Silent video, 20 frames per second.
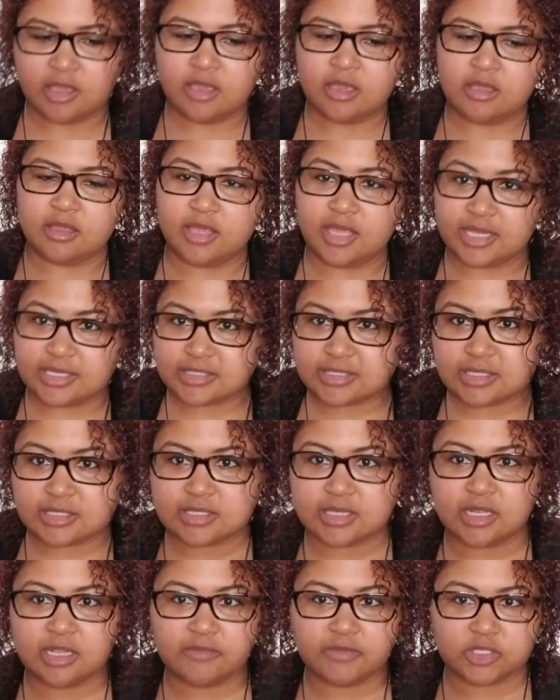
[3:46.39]
Yes, this
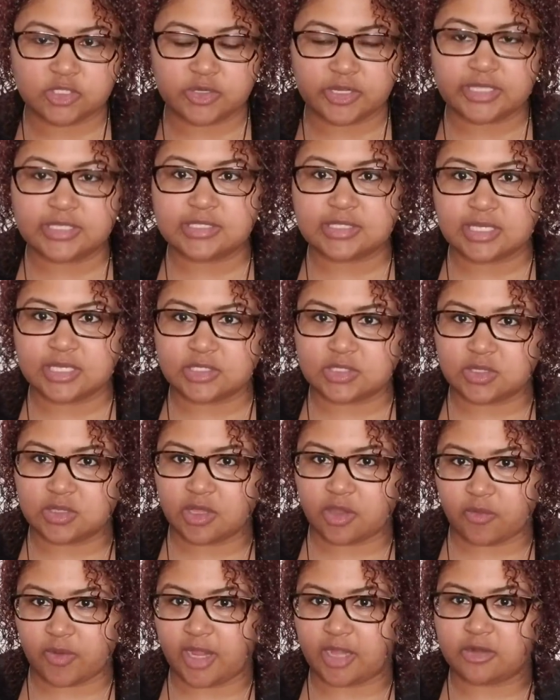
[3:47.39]
can even translate to the
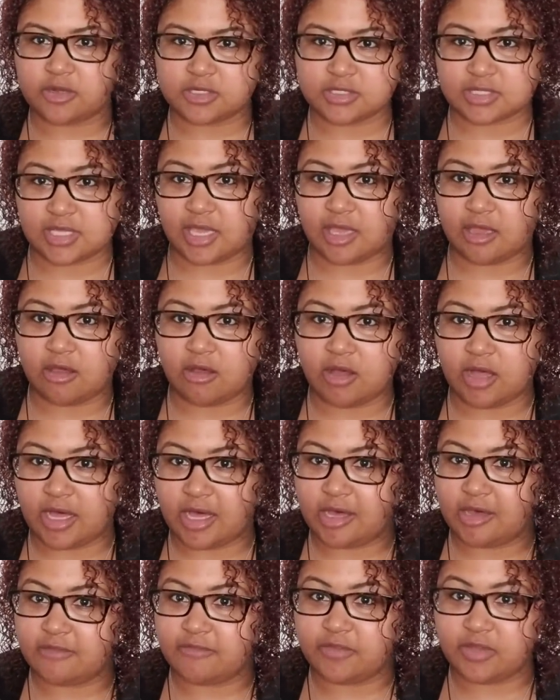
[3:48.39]
grander scale
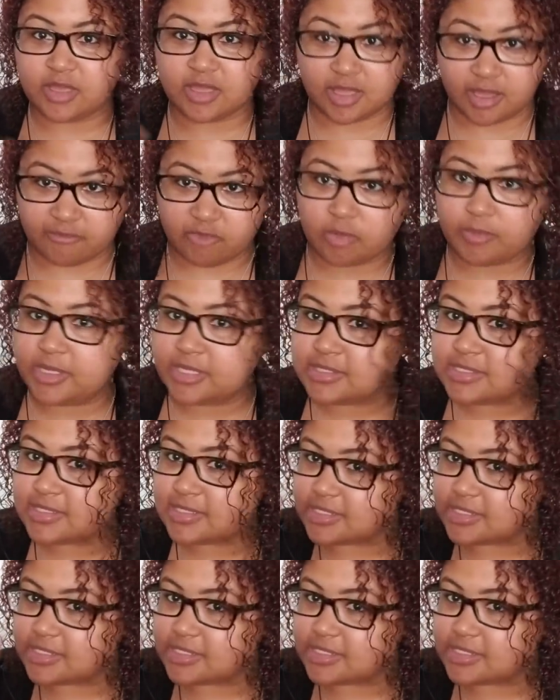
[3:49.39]
of governments,